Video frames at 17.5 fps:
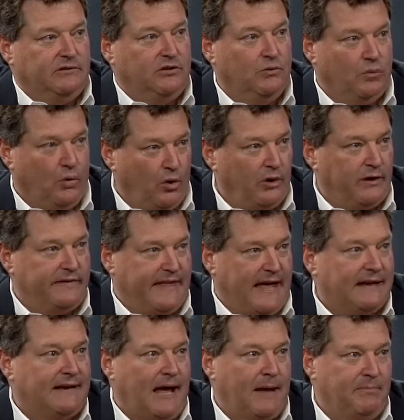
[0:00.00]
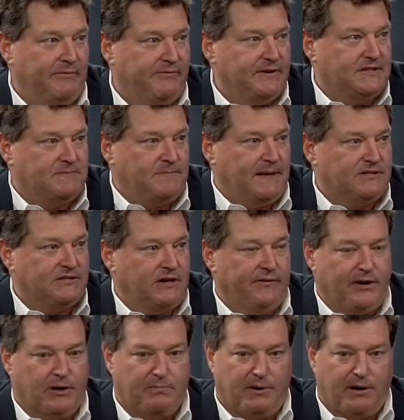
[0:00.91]
to warrant that type of expense on
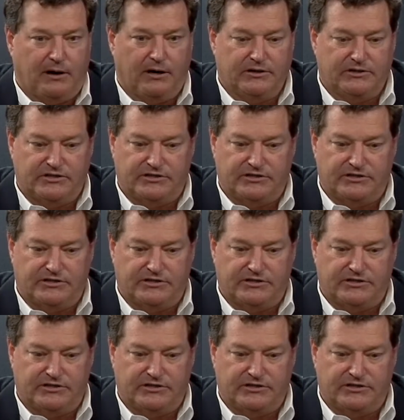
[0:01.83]
their part.